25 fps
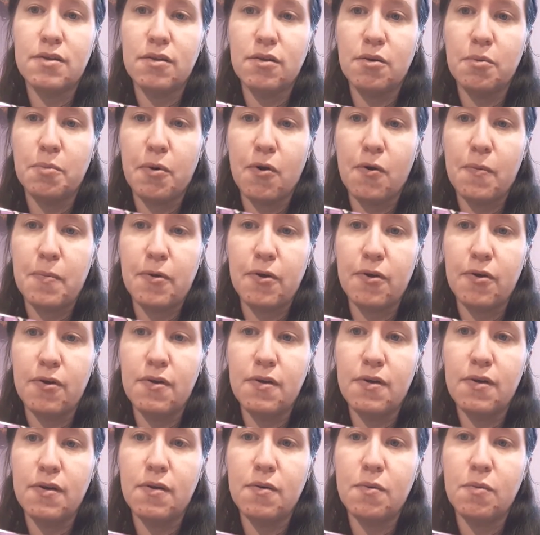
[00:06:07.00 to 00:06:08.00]
little purple
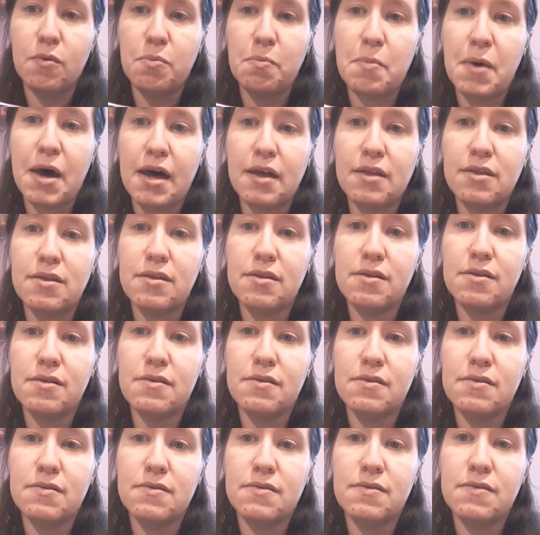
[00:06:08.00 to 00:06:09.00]
with bats.
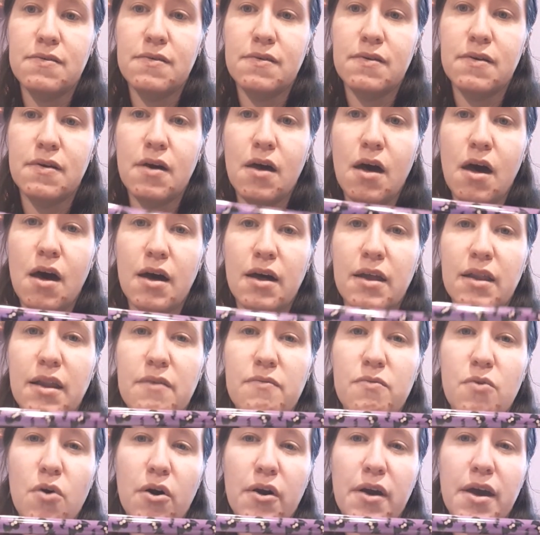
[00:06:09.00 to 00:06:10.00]
I
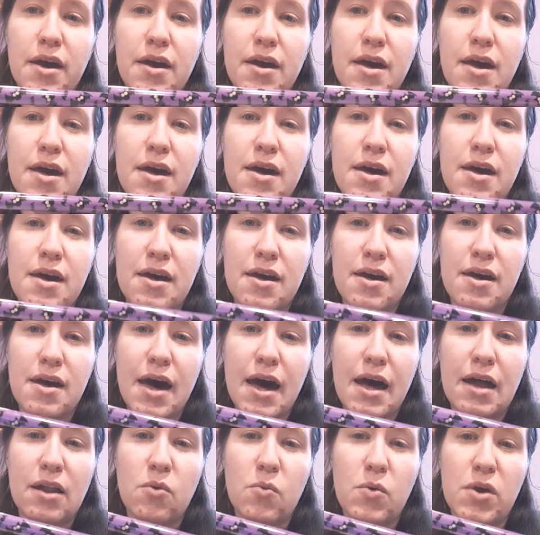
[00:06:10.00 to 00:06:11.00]
love rocking a
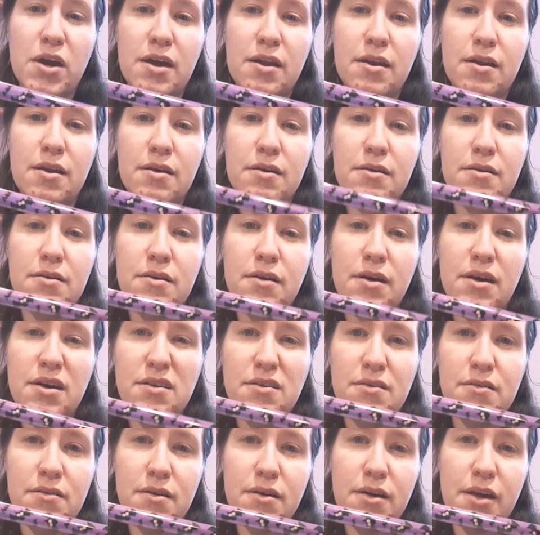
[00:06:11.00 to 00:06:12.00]
Halloween
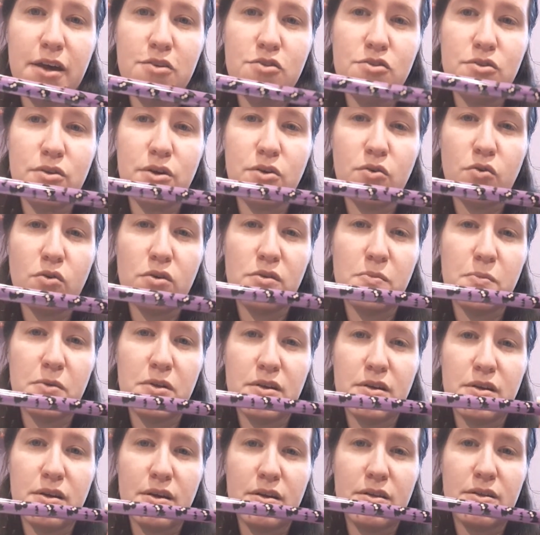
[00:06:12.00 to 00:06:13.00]
and occasionally Christmas
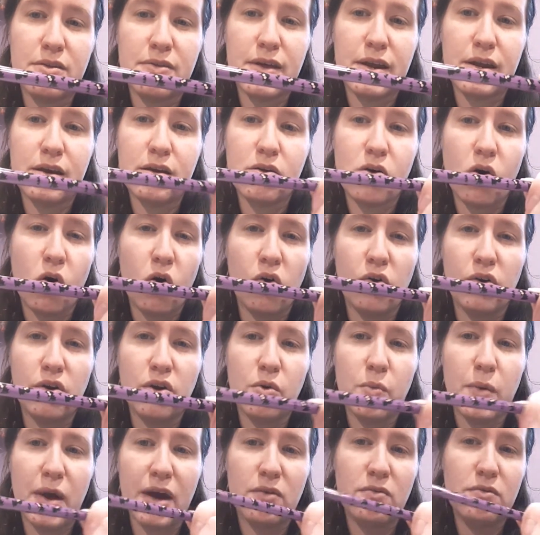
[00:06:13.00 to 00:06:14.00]
aesthetic all
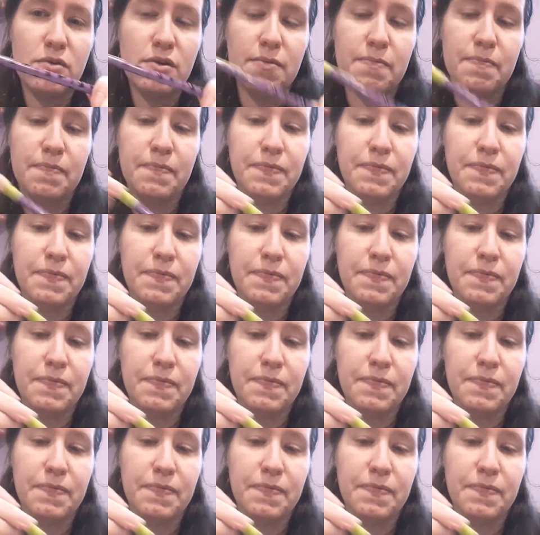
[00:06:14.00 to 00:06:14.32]
year round.